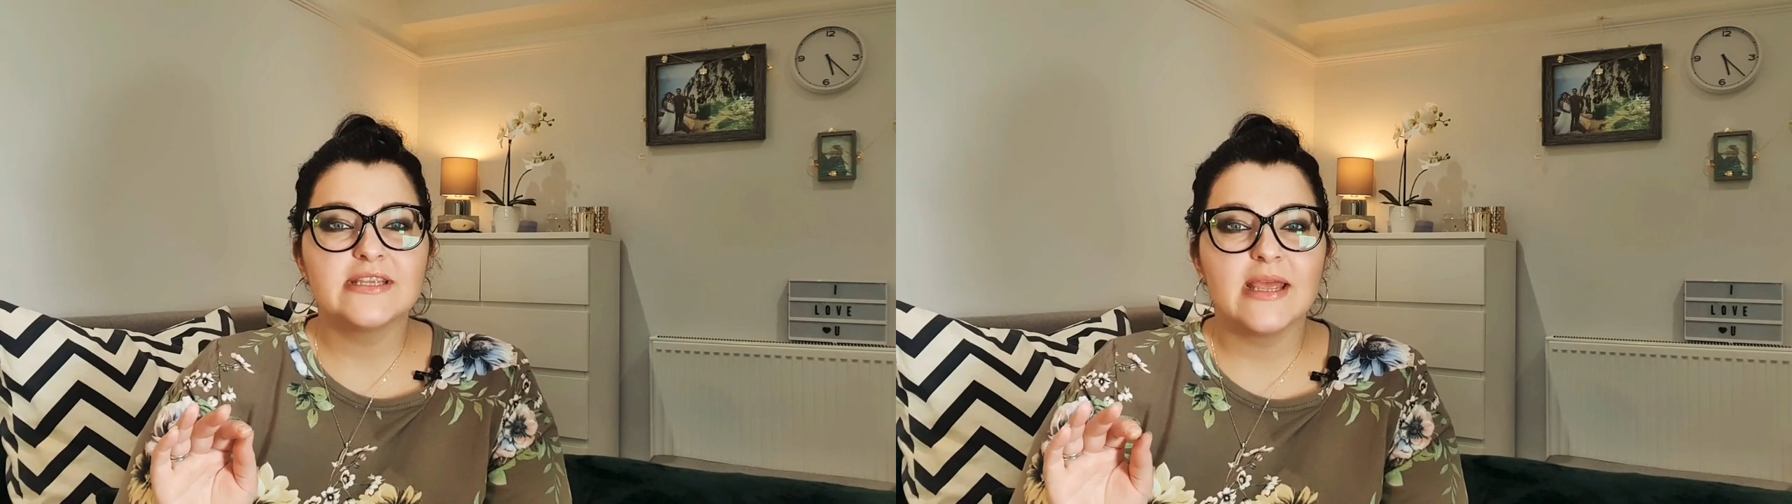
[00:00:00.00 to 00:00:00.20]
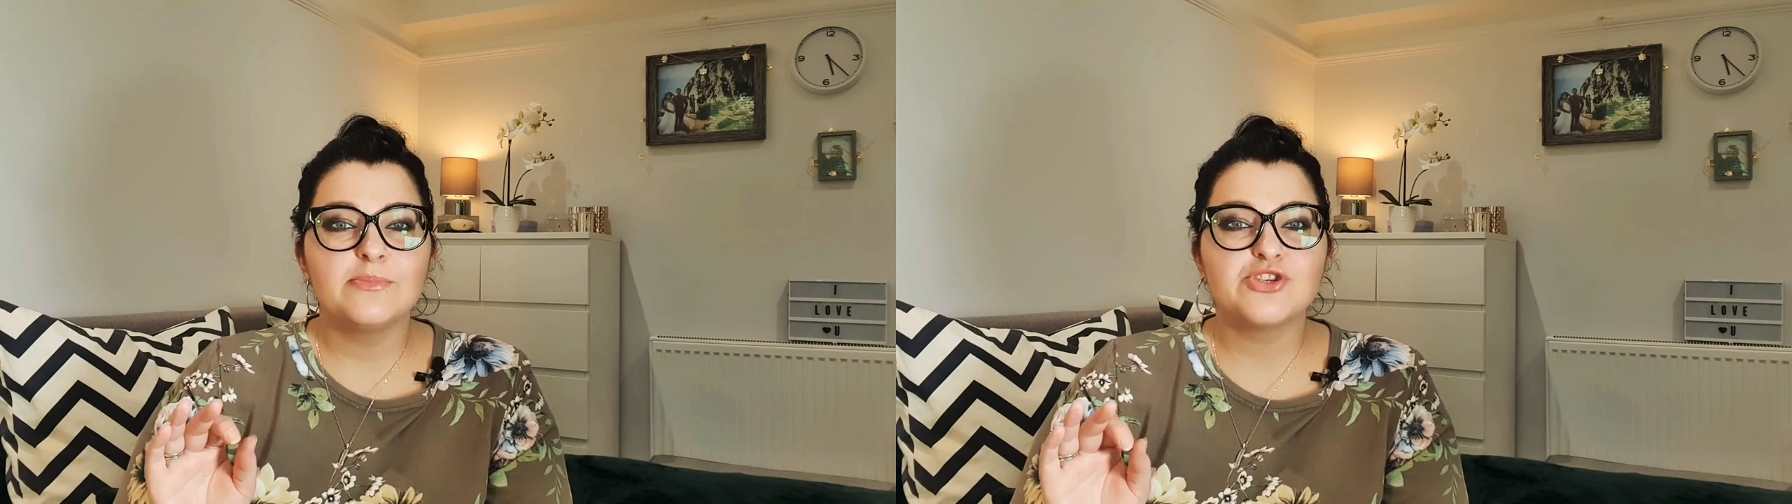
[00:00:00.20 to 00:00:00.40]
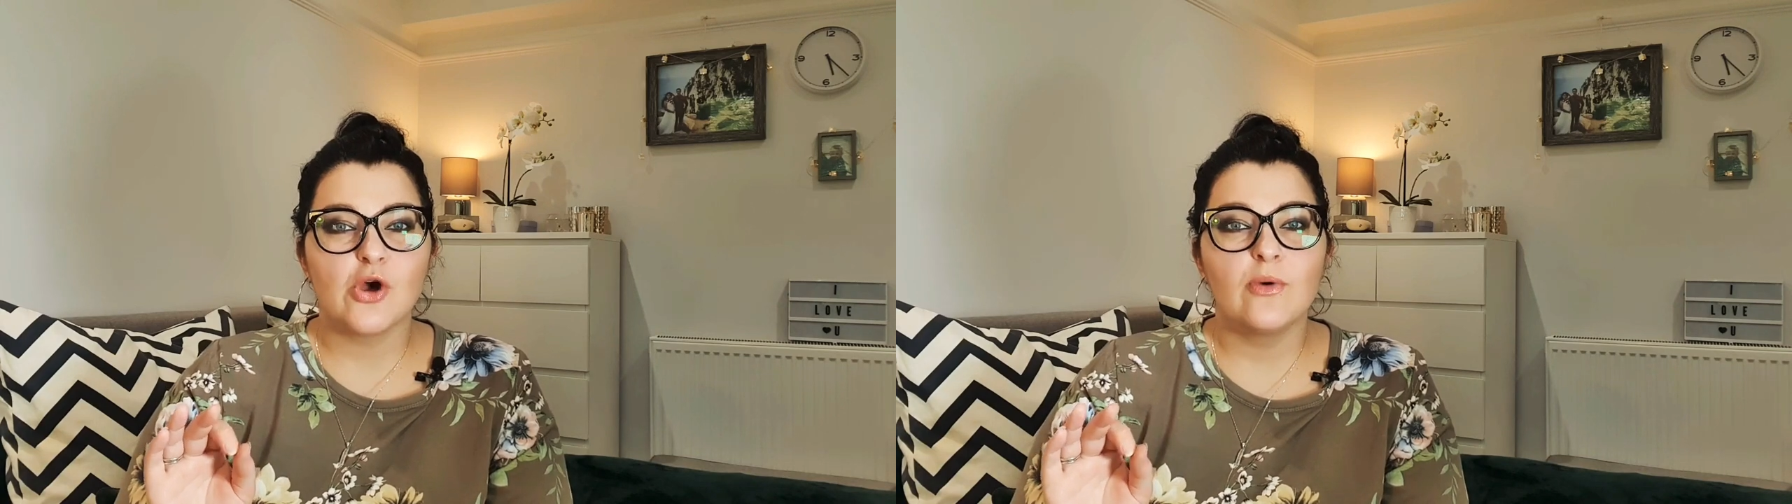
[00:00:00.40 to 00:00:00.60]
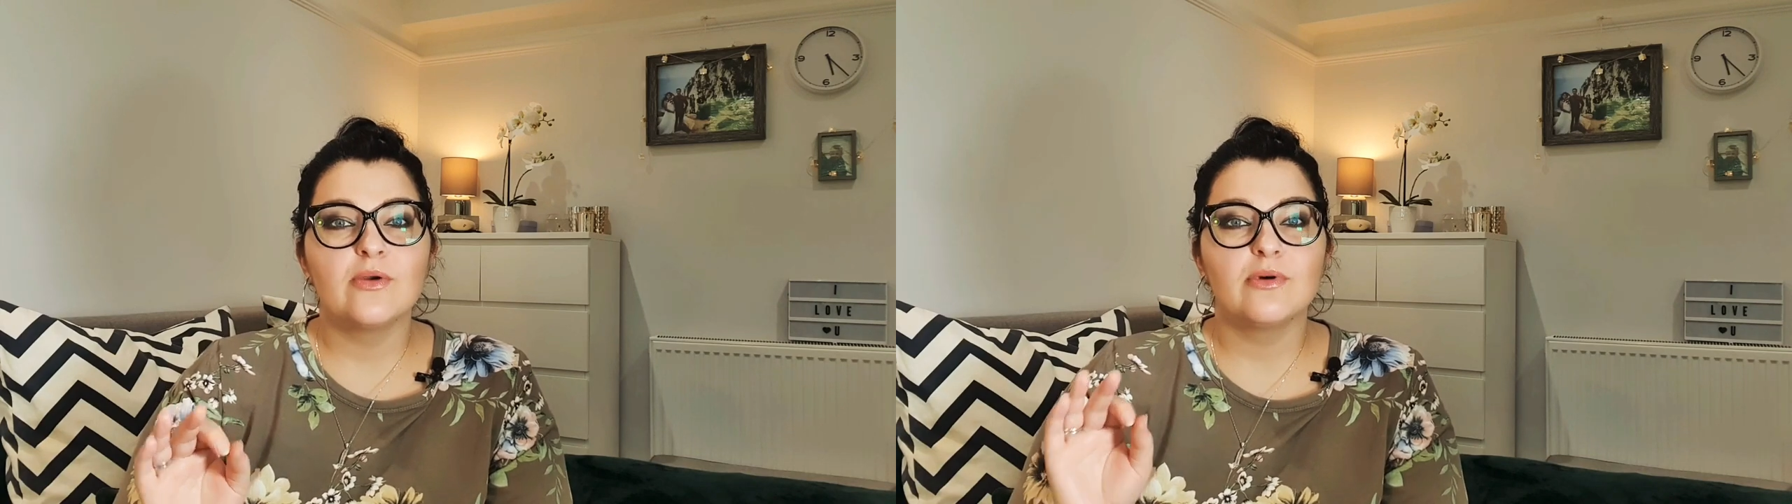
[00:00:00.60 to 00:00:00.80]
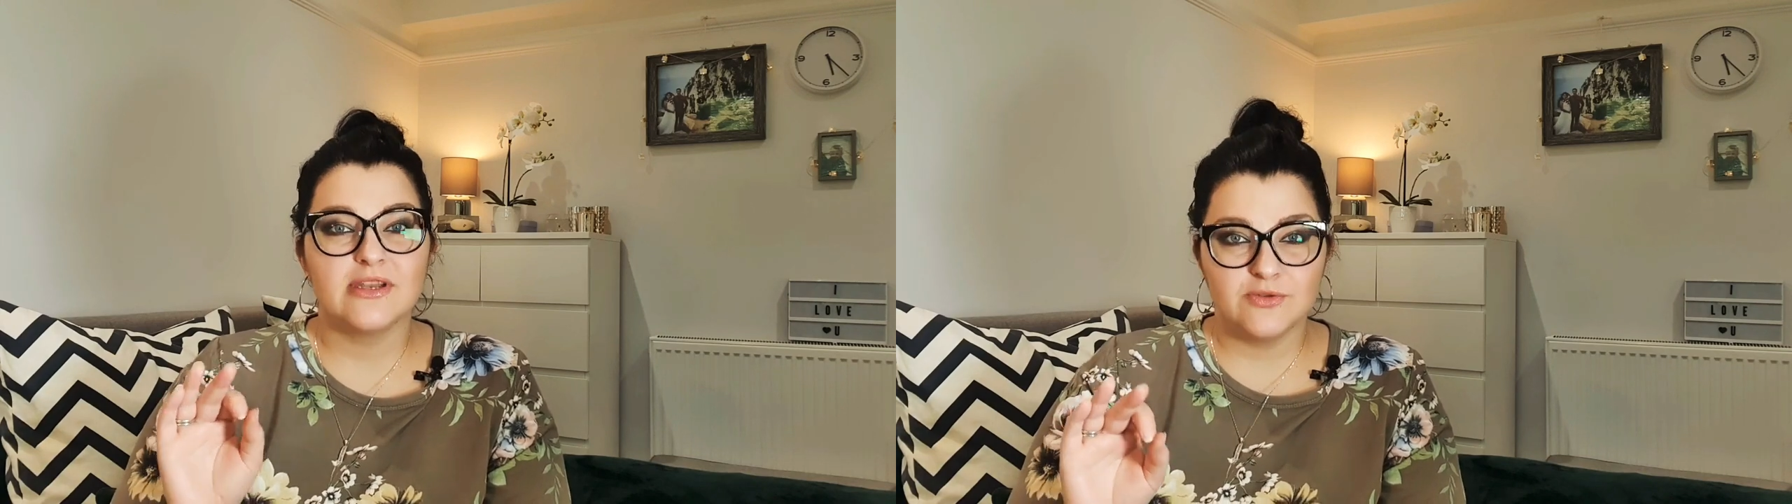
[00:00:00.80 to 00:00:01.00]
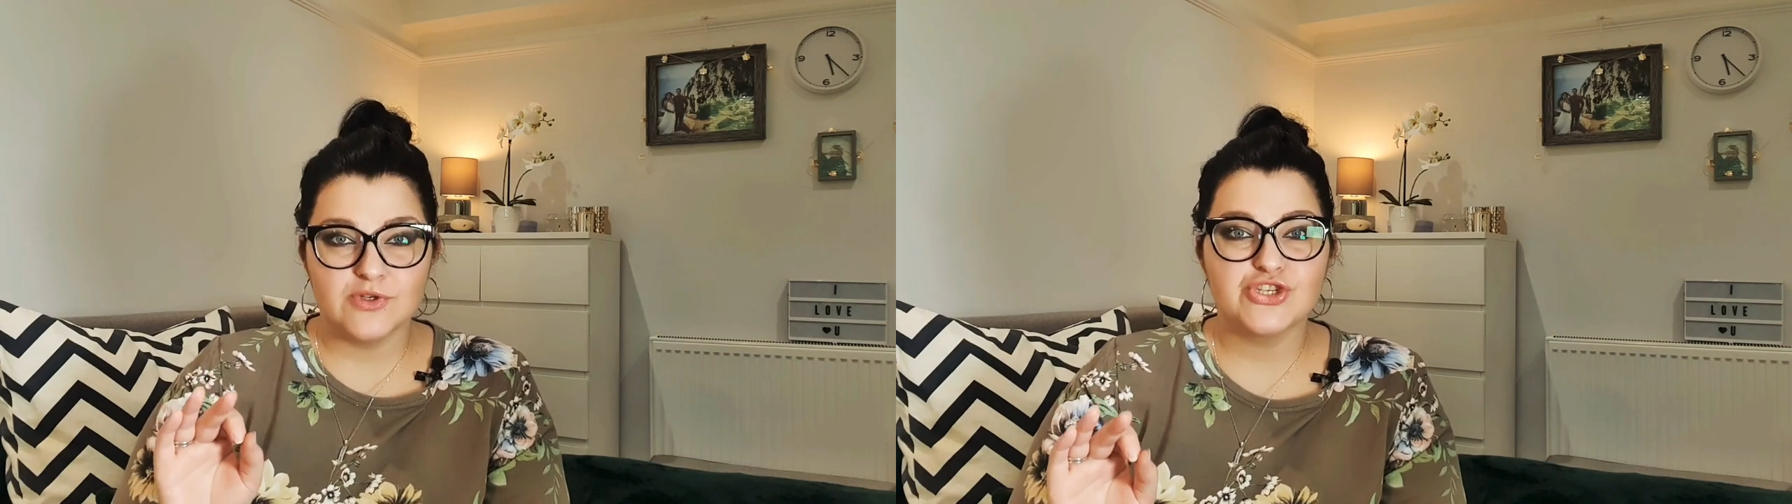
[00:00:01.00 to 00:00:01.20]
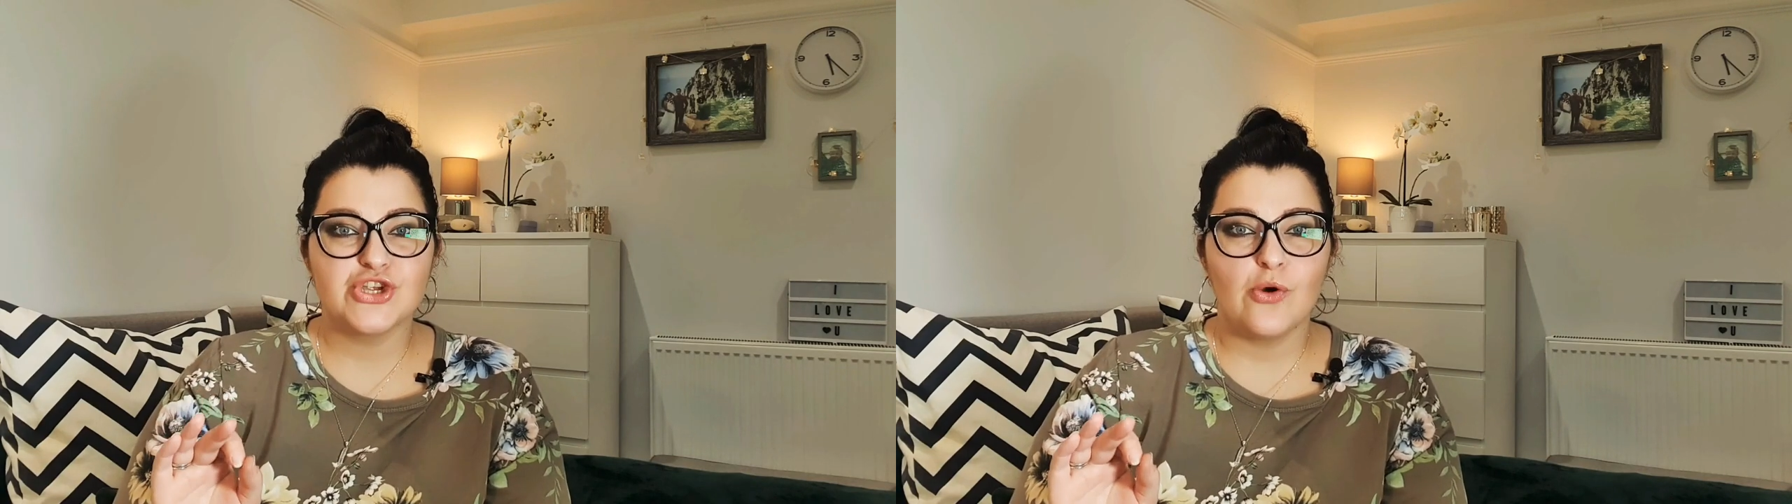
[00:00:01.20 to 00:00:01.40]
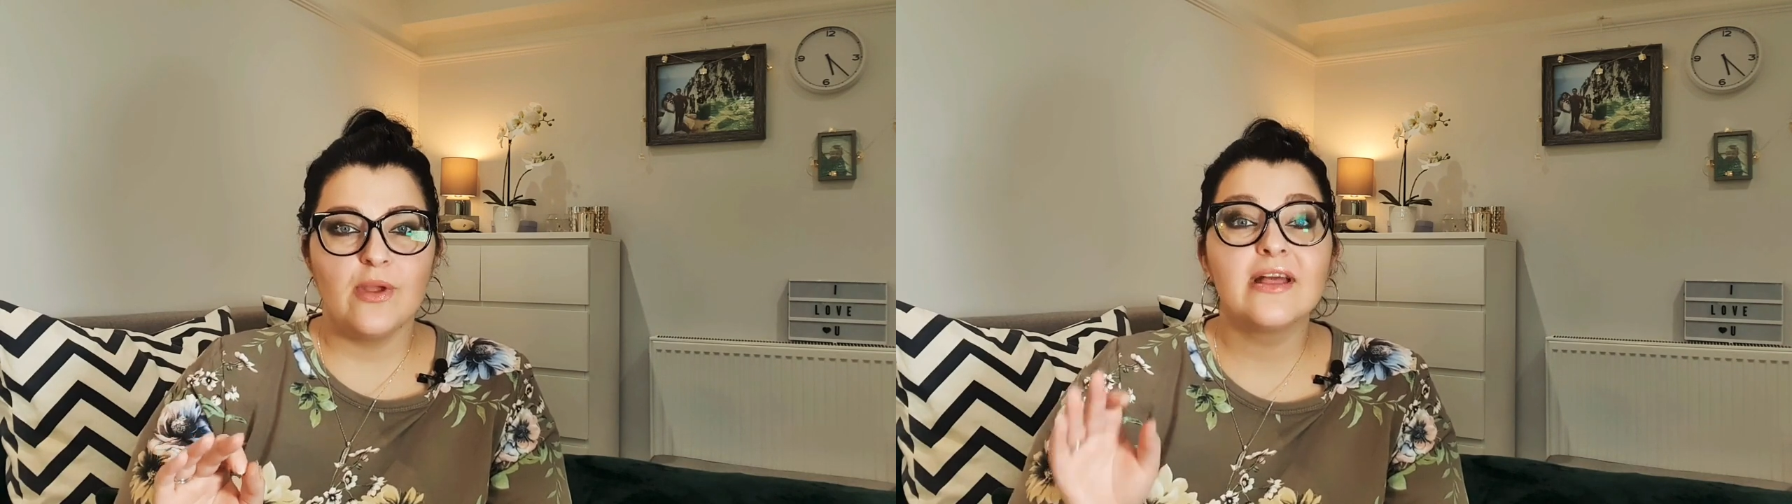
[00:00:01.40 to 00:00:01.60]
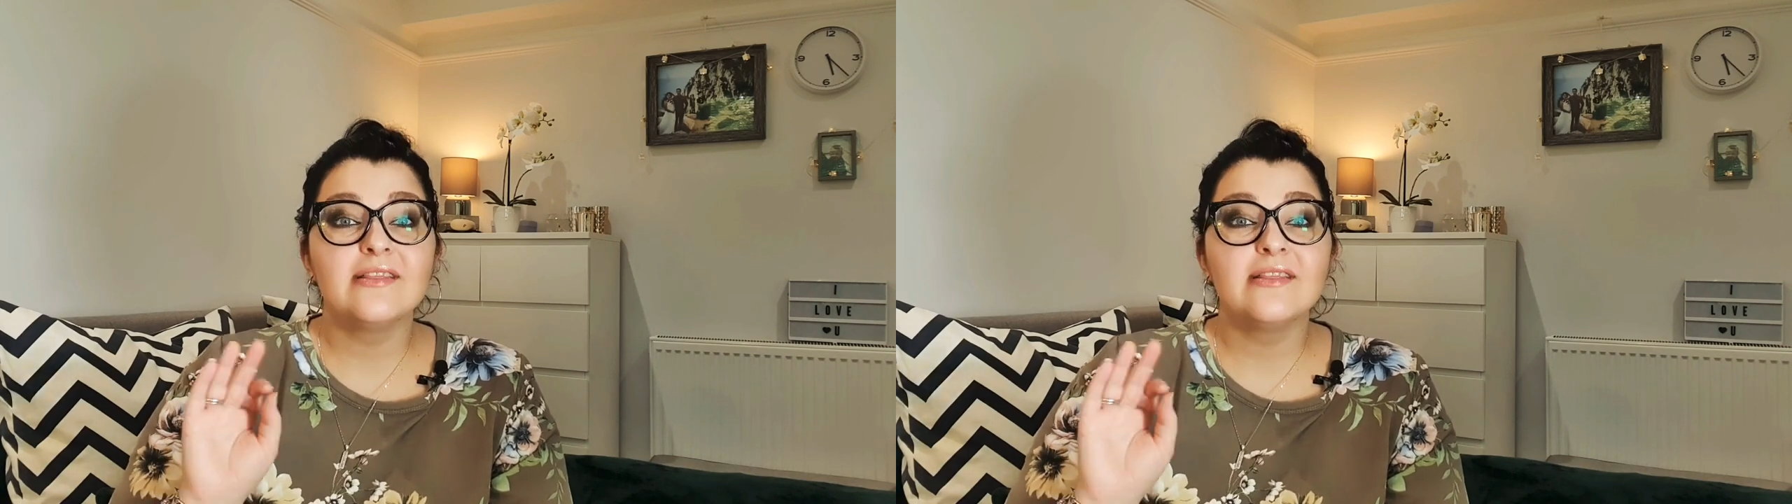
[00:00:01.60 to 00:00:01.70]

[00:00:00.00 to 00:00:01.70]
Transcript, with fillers: tape showing what it was showing,